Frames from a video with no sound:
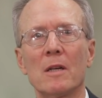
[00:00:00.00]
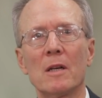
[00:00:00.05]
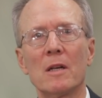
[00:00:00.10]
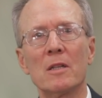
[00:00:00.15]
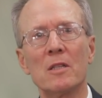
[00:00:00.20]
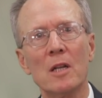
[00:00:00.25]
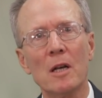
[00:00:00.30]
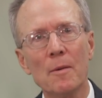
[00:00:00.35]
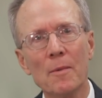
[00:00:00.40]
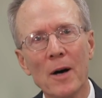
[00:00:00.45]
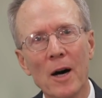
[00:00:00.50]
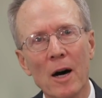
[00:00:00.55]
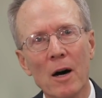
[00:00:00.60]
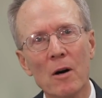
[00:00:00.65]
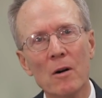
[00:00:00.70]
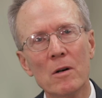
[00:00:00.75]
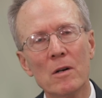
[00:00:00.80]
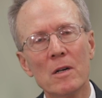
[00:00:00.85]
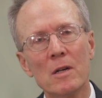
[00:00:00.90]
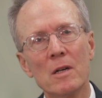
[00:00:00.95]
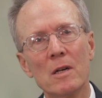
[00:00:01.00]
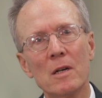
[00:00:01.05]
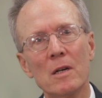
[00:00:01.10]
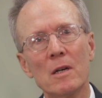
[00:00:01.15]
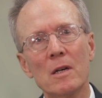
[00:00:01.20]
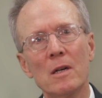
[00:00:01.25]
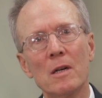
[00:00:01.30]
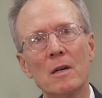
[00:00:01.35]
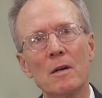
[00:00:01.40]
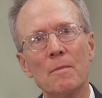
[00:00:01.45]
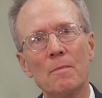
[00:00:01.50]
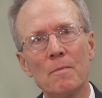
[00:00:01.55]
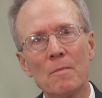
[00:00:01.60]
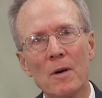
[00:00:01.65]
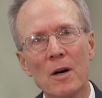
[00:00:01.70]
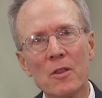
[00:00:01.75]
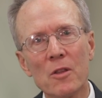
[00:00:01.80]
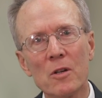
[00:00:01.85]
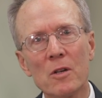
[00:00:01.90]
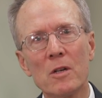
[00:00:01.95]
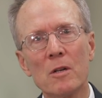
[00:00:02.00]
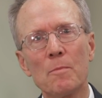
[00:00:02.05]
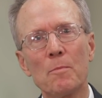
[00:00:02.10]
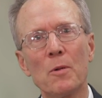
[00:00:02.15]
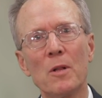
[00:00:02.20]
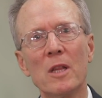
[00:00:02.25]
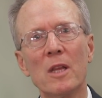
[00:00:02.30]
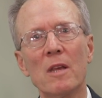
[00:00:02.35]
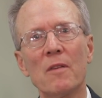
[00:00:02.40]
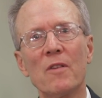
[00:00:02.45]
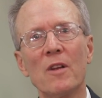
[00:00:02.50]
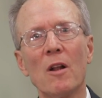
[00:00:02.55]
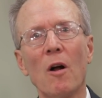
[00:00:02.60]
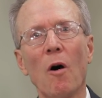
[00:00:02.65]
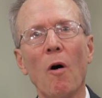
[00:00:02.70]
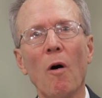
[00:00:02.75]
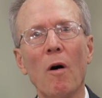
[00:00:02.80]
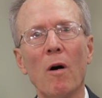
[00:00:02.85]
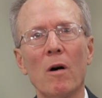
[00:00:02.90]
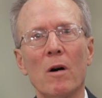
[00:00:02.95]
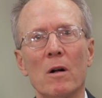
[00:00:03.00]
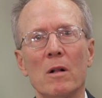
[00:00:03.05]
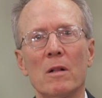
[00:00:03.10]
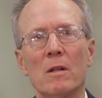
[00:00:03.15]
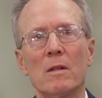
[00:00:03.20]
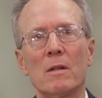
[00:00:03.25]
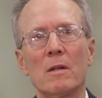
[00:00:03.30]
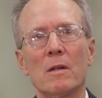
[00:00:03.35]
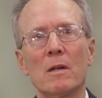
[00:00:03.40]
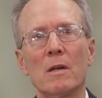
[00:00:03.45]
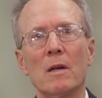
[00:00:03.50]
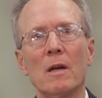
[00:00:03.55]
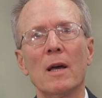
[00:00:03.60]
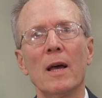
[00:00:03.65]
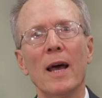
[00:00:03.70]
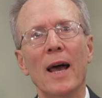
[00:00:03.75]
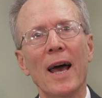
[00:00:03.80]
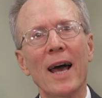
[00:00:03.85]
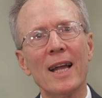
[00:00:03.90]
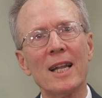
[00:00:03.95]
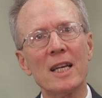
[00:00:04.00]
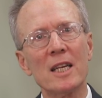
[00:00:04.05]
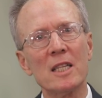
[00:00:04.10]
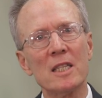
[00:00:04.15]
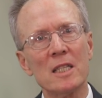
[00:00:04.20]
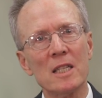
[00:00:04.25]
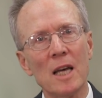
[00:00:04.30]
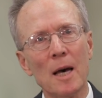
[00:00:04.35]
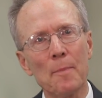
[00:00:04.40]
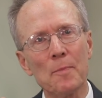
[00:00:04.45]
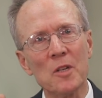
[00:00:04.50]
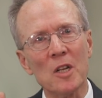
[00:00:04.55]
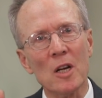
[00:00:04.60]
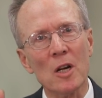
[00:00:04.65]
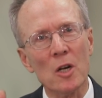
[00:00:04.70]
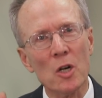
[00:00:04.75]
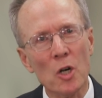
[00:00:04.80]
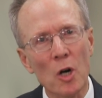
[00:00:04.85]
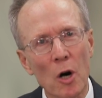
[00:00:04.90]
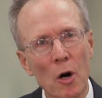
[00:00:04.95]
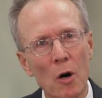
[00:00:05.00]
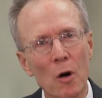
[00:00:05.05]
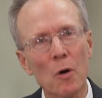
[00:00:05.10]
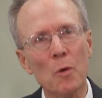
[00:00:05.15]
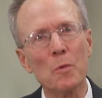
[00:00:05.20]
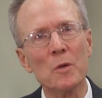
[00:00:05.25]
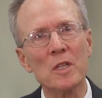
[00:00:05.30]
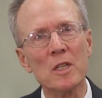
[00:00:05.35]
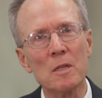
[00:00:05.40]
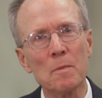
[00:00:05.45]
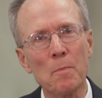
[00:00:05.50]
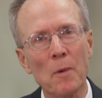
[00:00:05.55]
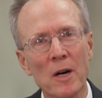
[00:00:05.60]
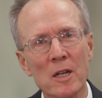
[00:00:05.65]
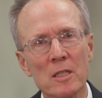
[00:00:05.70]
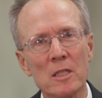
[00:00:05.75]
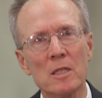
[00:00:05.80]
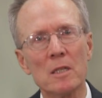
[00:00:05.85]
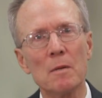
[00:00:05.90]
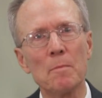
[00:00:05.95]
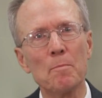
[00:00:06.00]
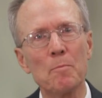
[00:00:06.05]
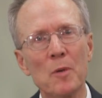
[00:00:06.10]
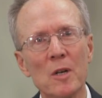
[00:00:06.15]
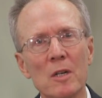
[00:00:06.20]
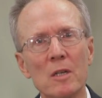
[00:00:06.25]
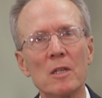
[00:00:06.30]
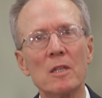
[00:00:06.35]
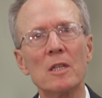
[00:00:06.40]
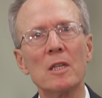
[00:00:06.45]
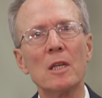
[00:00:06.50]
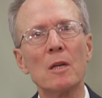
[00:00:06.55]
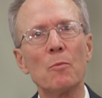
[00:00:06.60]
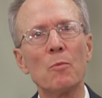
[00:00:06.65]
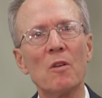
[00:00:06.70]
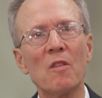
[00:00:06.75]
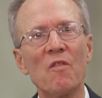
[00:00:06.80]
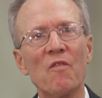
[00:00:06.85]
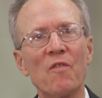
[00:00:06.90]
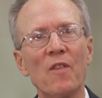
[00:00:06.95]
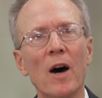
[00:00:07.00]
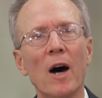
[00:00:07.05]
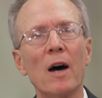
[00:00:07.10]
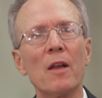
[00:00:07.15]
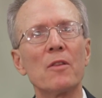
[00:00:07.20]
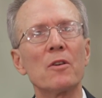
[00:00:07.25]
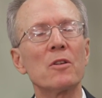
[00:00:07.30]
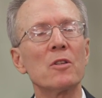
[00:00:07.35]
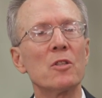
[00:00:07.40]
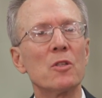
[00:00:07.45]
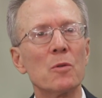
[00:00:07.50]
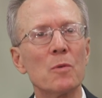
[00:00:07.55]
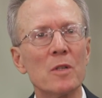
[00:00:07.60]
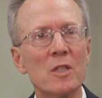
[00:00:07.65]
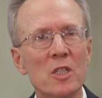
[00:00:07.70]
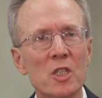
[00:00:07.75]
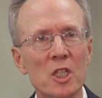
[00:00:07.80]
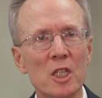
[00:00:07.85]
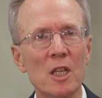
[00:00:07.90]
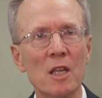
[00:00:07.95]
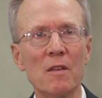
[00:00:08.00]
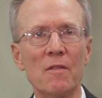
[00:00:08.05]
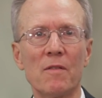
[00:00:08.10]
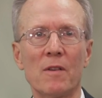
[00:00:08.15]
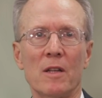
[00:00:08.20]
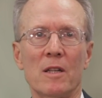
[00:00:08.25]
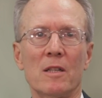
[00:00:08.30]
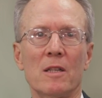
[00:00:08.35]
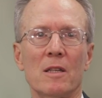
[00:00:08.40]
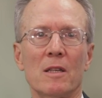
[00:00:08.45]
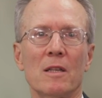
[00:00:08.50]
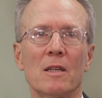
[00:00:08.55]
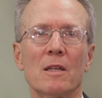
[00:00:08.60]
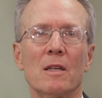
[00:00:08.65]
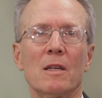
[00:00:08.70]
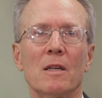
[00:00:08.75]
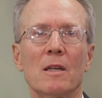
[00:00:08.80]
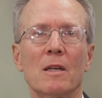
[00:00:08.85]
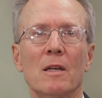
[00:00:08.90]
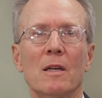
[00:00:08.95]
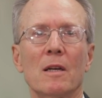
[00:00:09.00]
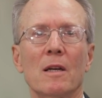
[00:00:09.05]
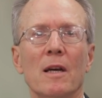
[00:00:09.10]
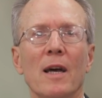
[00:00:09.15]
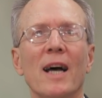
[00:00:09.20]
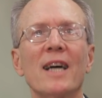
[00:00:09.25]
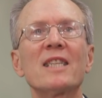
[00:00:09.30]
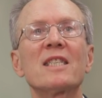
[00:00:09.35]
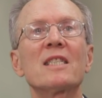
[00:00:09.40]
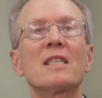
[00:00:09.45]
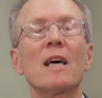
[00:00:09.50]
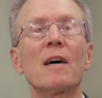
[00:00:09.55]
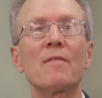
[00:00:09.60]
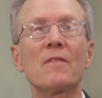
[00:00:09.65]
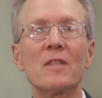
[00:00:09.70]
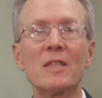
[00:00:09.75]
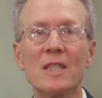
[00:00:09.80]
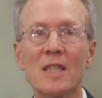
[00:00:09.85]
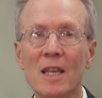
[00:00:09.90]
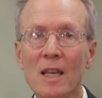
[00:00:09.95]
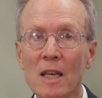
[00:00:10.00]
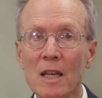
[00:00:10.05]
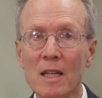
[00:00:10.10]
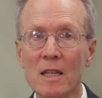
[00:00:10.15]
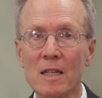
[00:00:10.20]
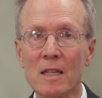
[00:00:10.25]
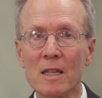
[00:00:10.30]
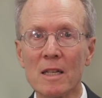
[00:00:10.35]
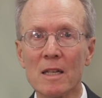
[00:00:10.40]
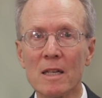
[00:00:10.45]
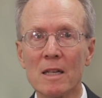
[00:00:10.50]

Somehow, Mother could believe it all and accept co-responsibility with Father to achieve it. At 17,